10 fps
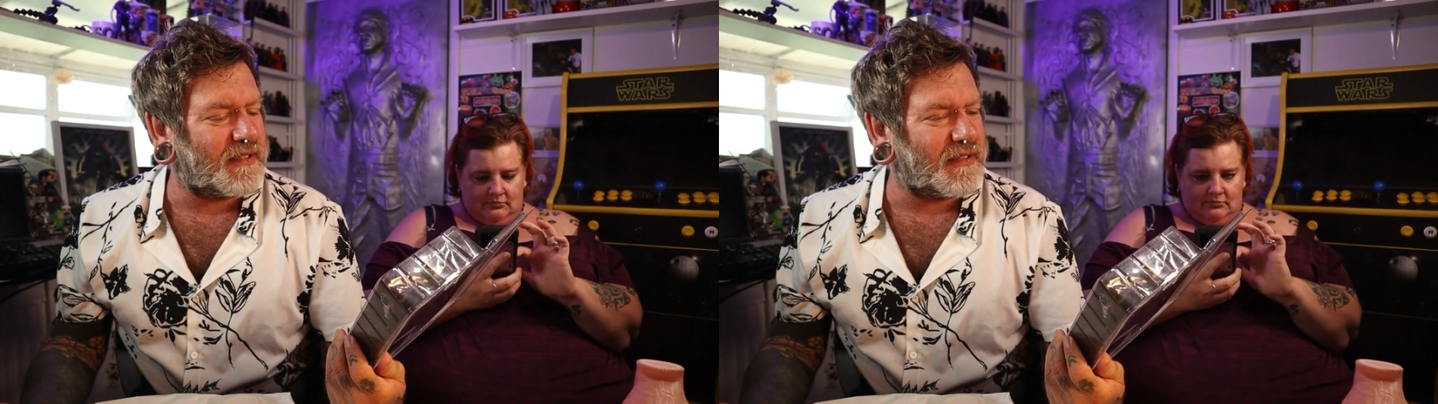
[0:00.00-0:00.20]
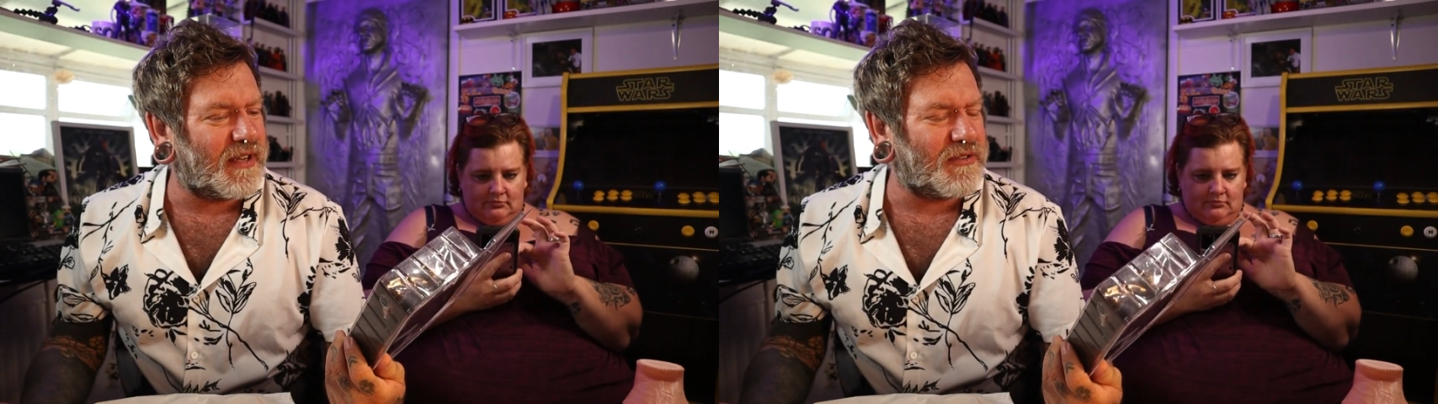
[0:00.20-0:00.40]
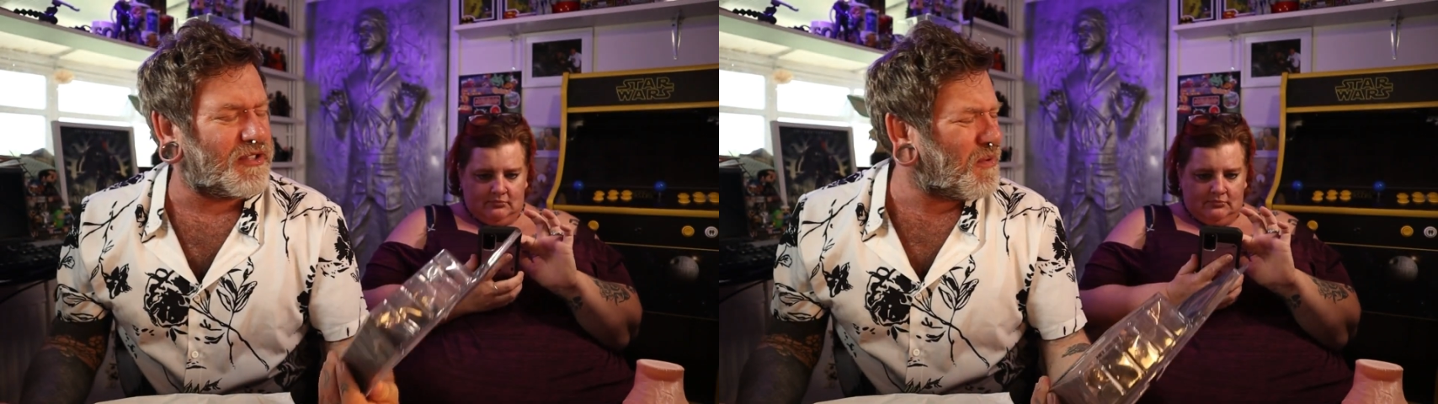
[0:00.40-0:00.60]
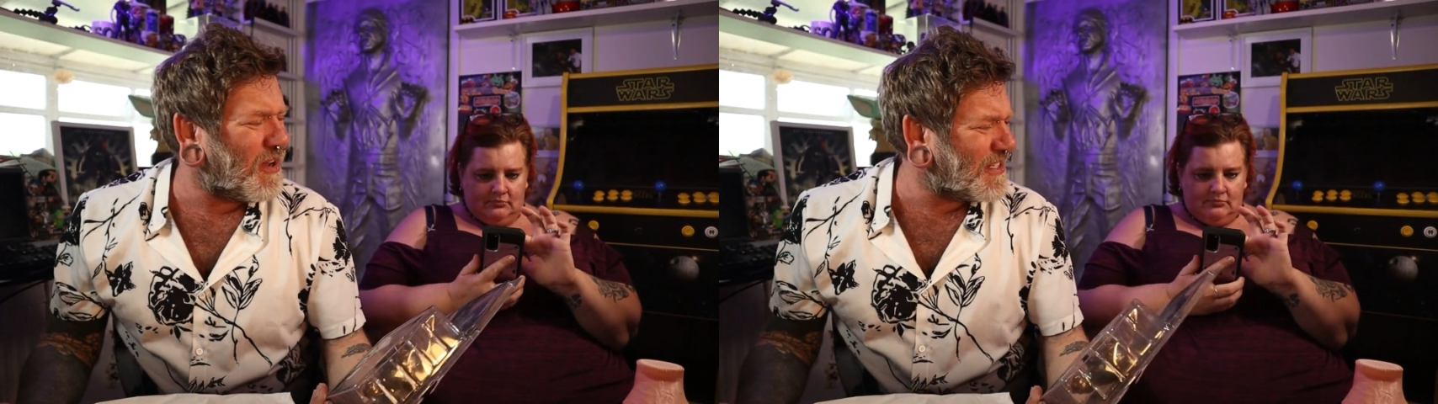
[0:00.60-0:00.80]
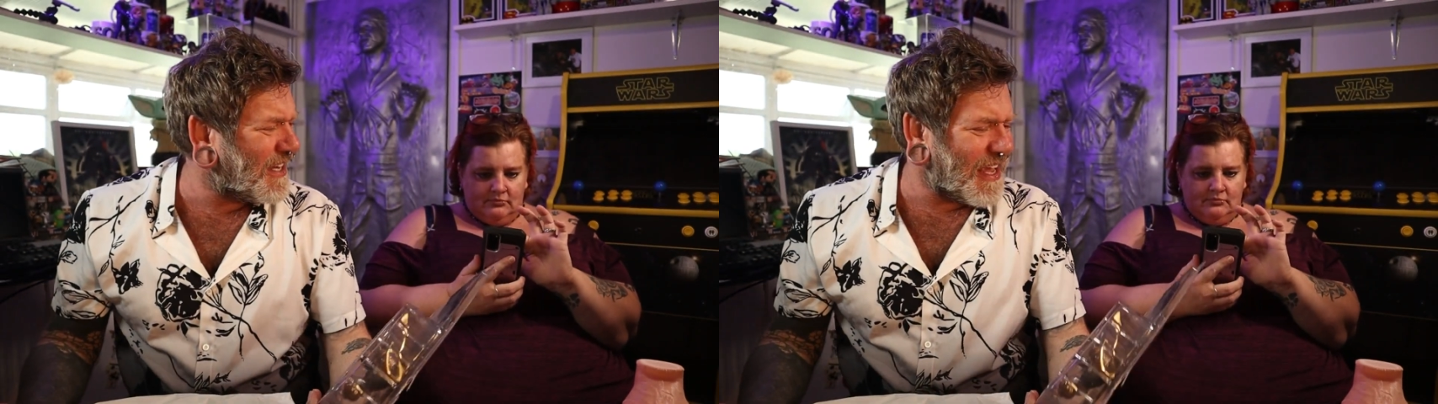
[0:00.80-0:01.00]
Speaker 1: Oh, do I
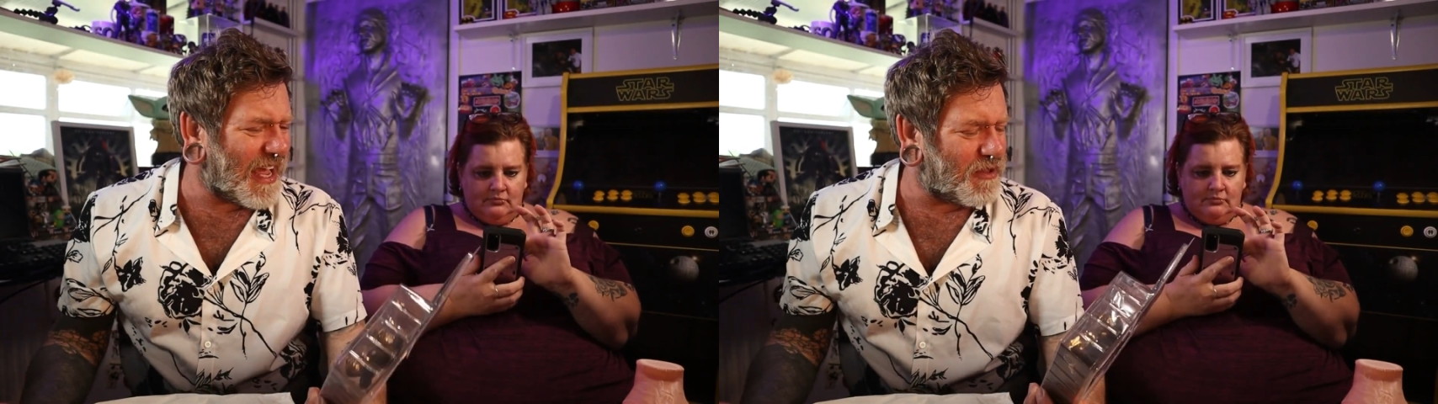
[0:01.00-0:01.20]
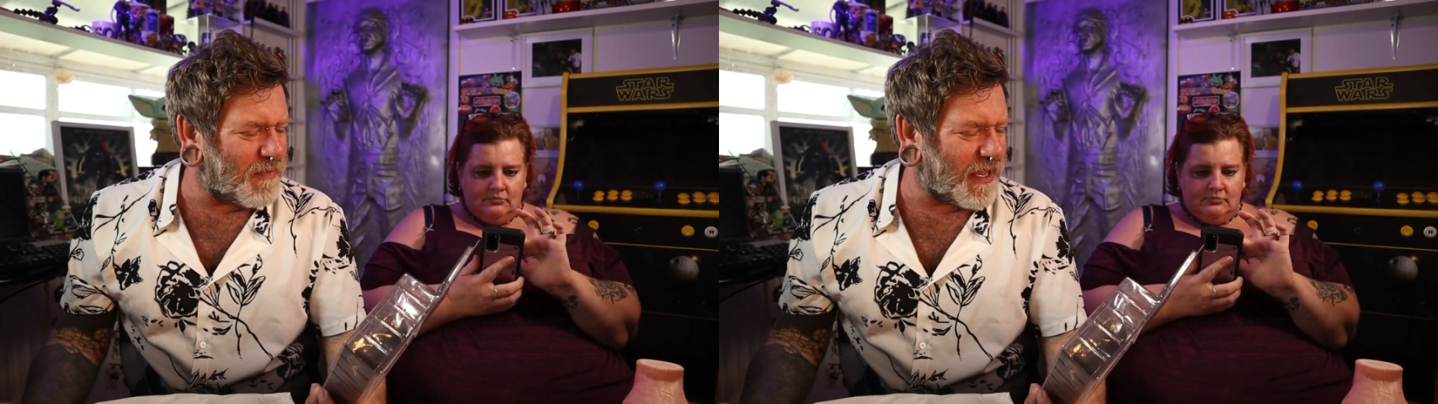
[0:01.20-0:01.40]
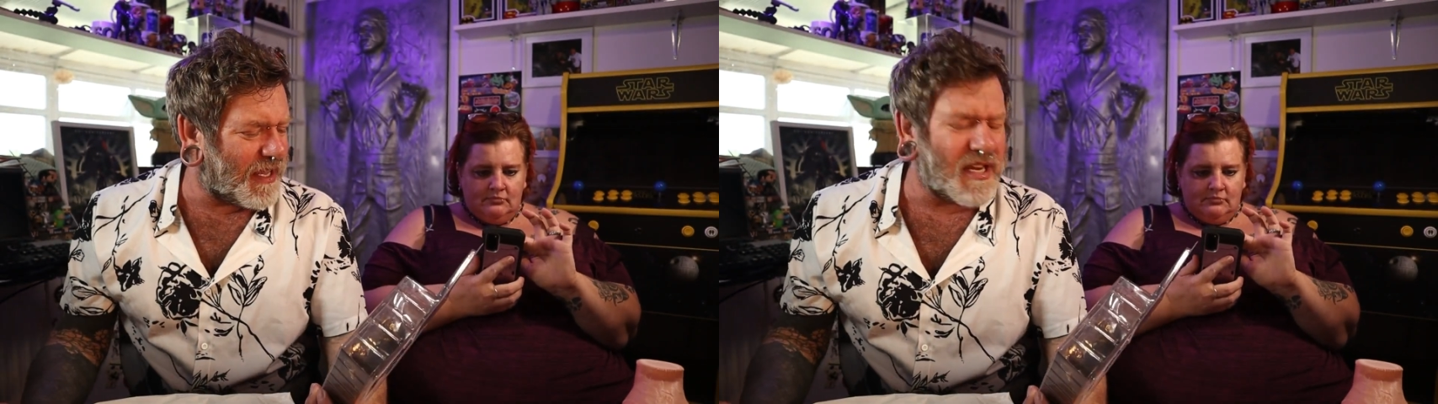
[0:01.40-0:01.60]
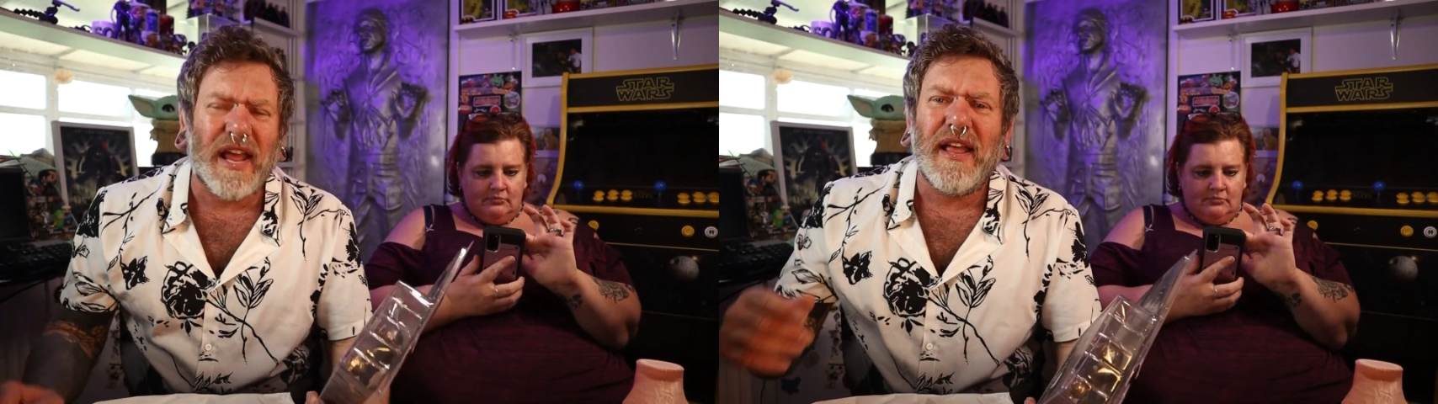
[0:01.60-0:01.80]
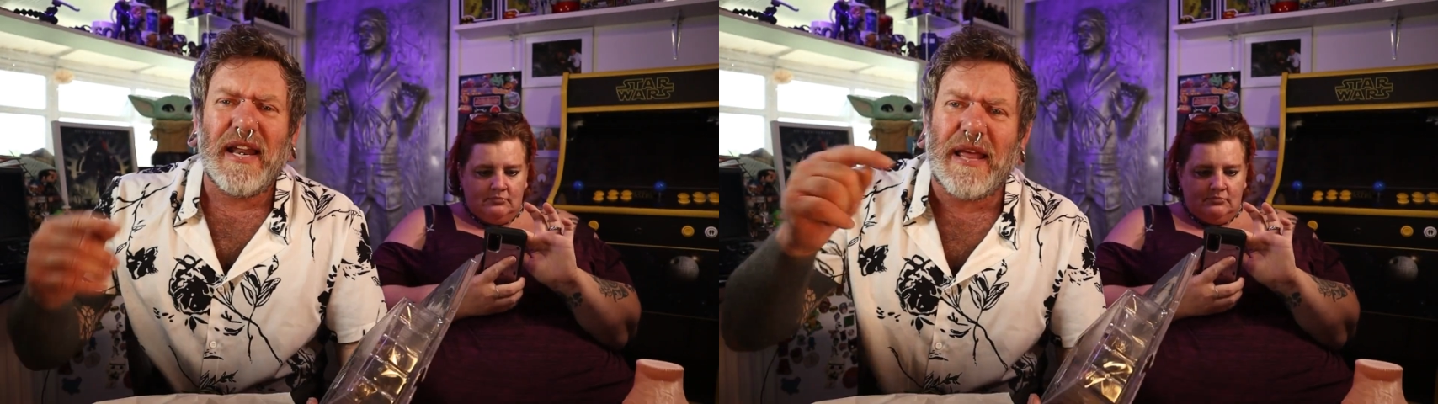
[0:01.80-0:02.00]
take it out of the package?
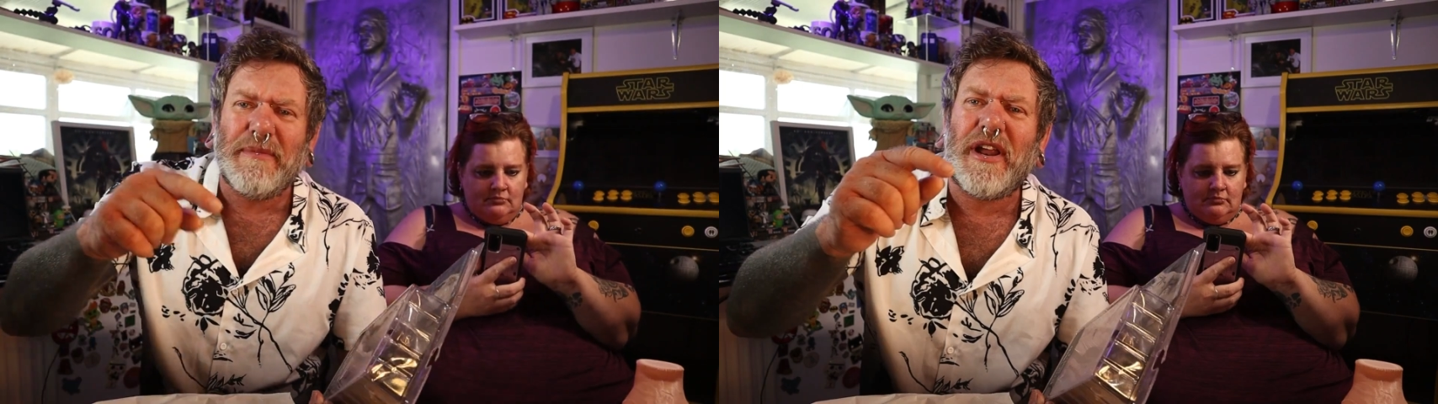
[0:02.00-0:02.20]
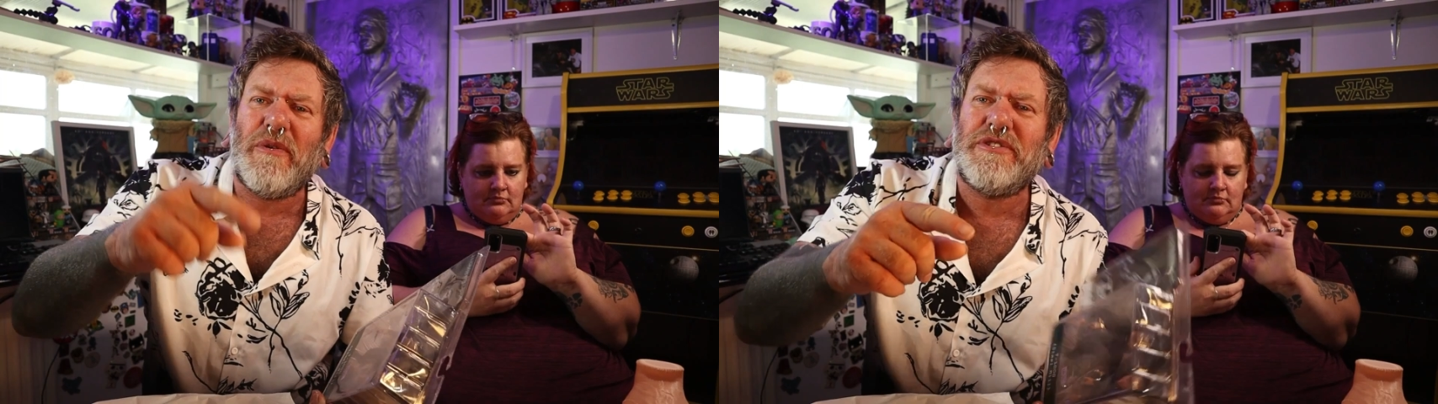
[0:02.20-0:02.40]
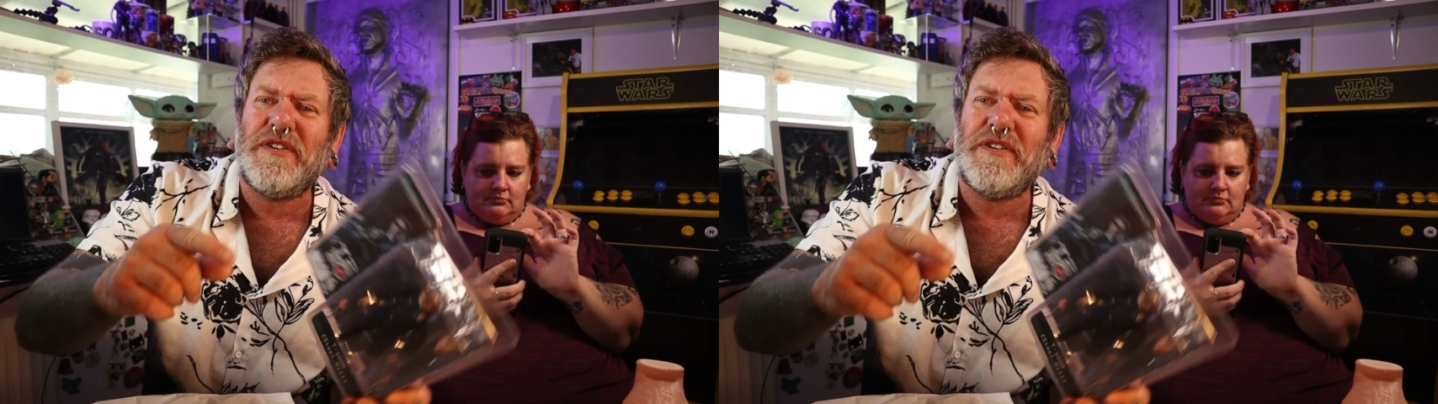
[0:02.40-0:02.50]
Let me know. What do